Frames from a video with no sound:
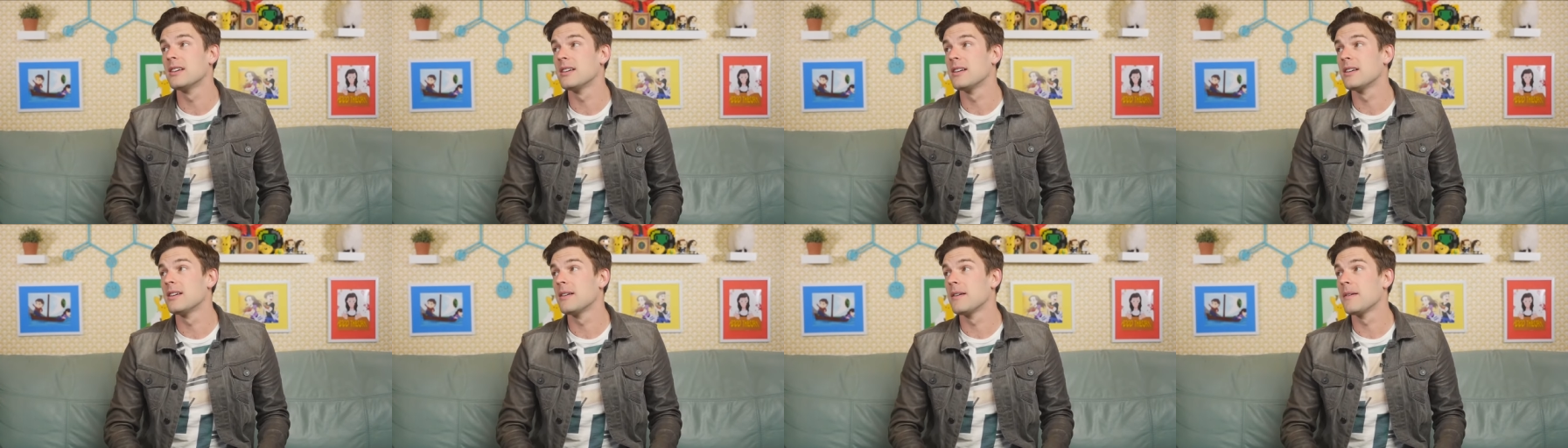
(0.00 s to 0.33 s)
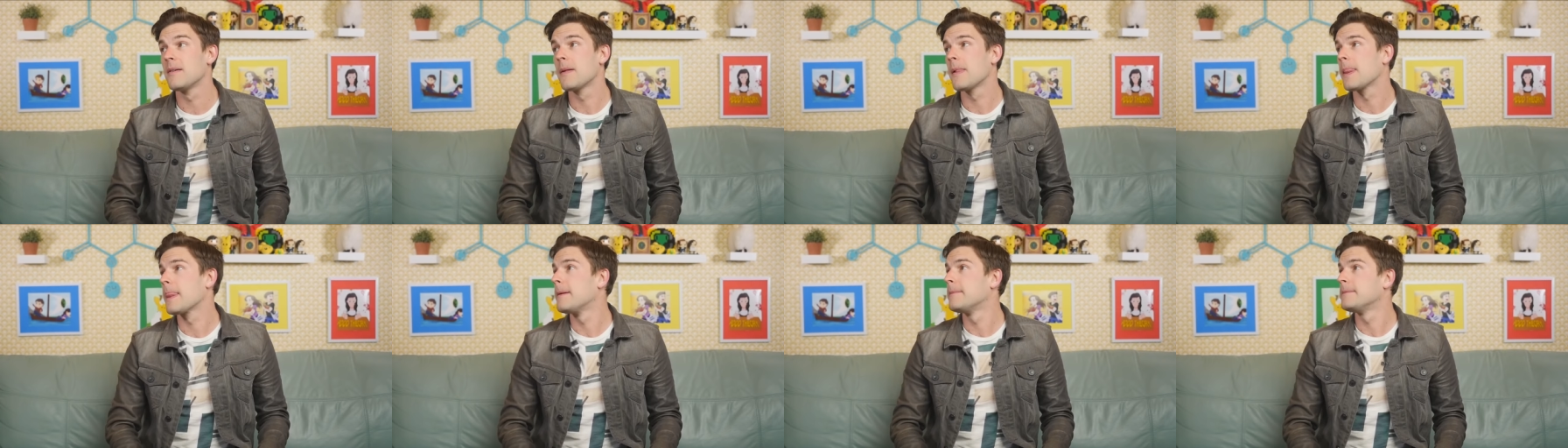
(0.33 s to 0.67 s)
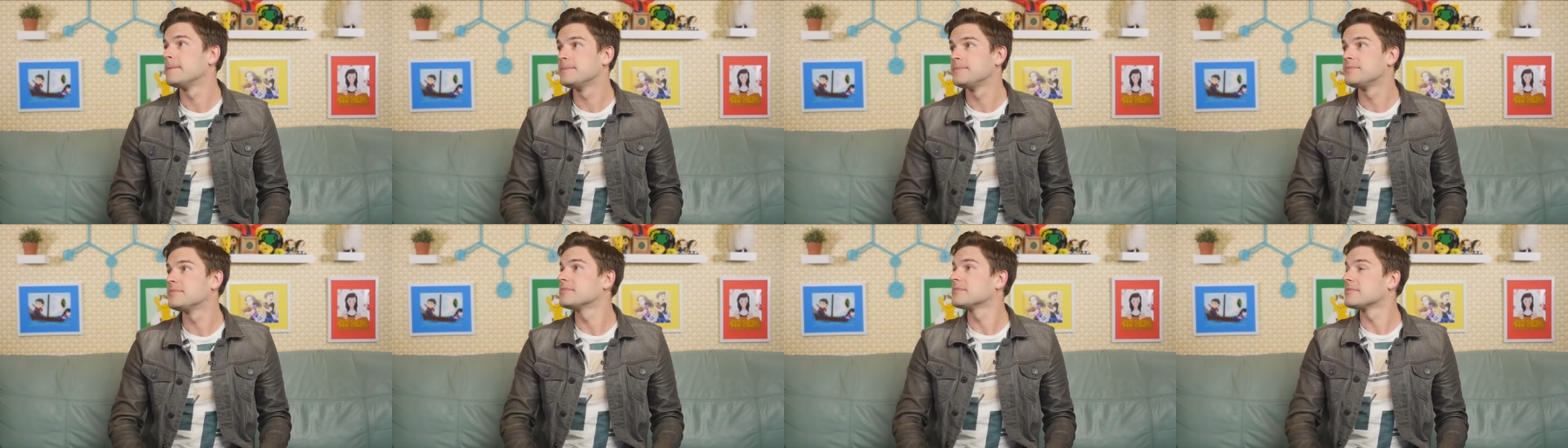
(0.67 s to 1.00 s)
That
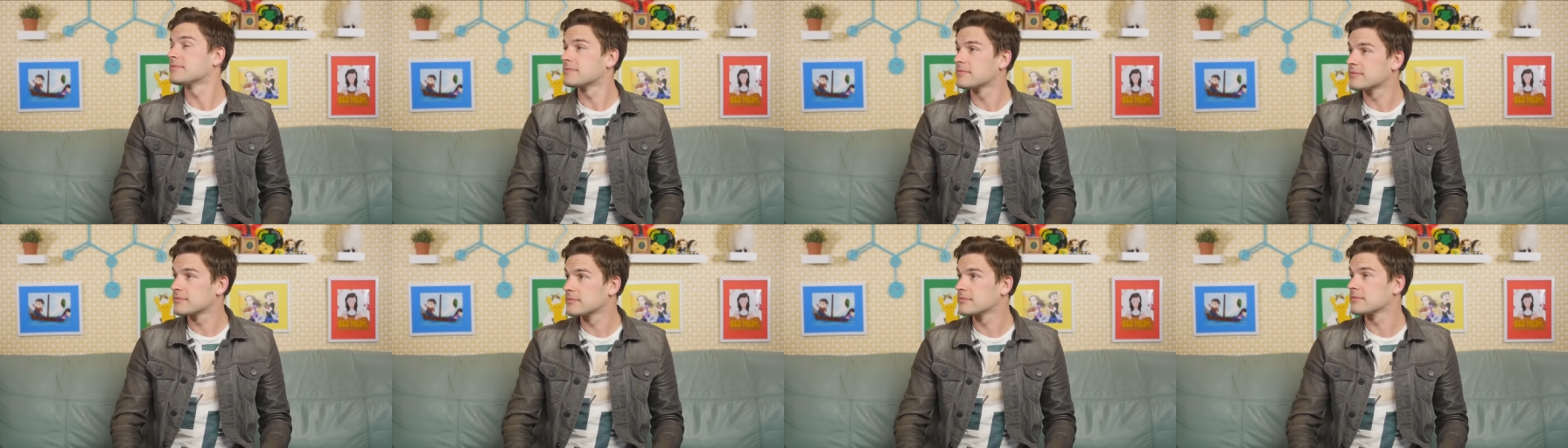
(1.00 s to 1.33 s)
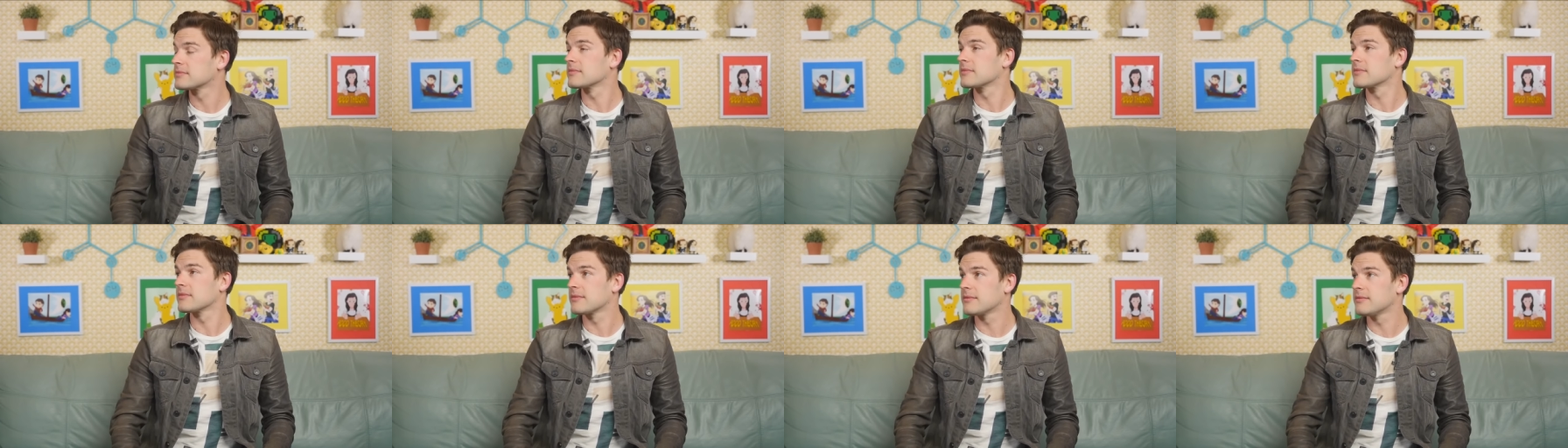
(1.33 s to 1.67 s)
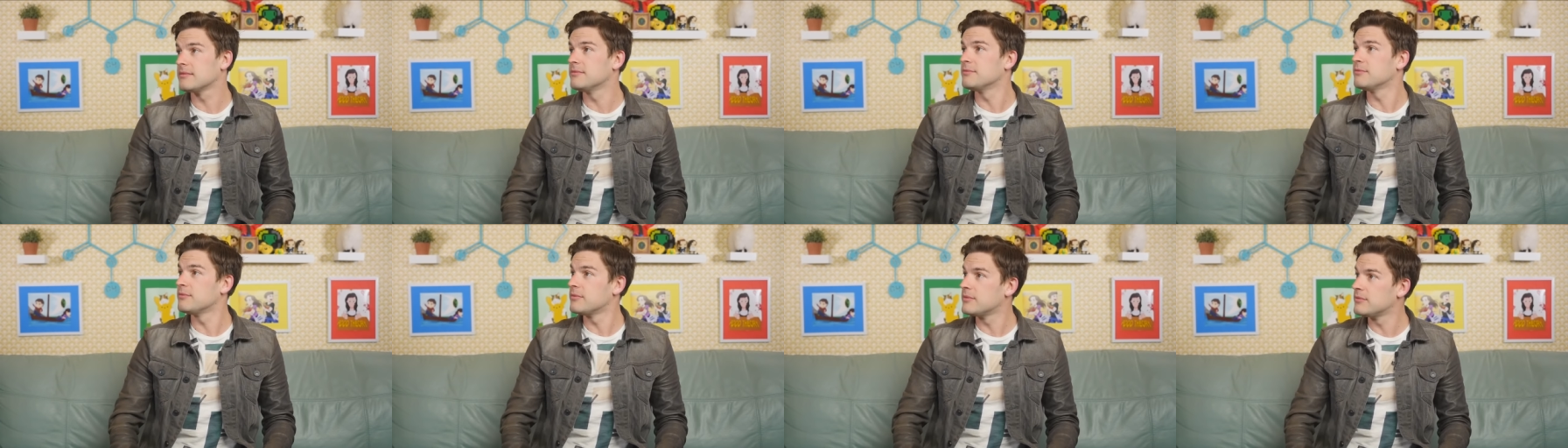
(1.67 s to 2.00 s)
you know.
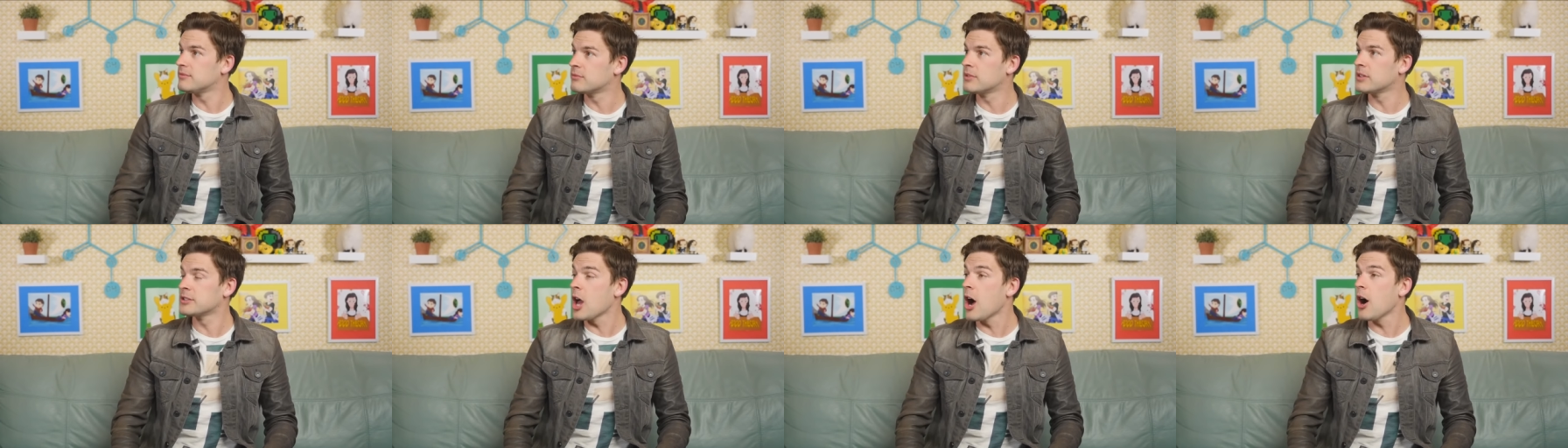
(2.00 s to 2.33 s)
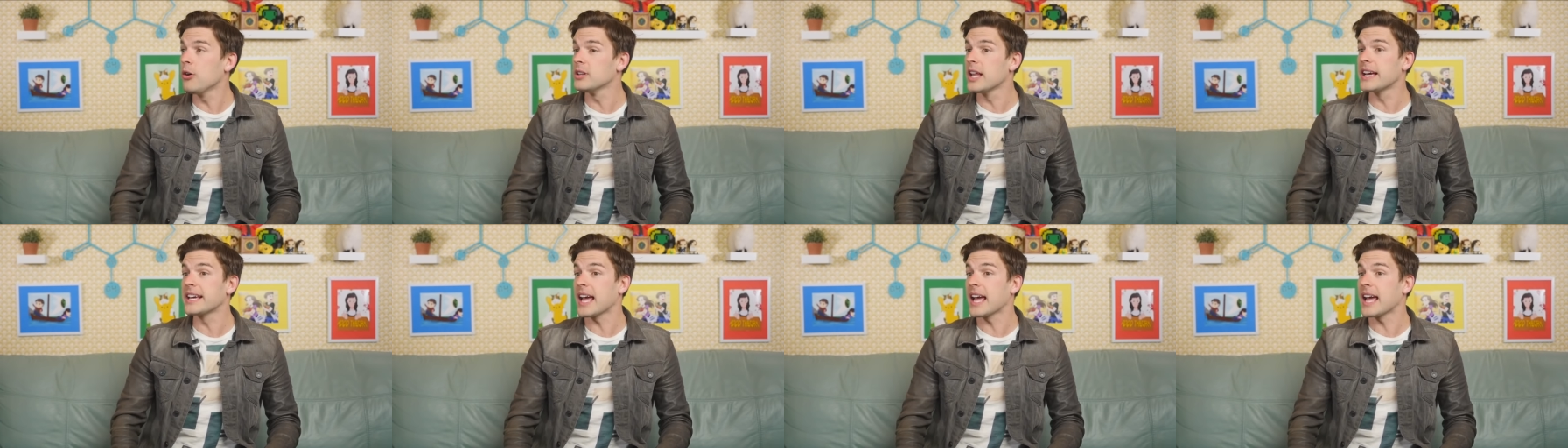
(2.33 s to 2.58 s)
Okay. No, like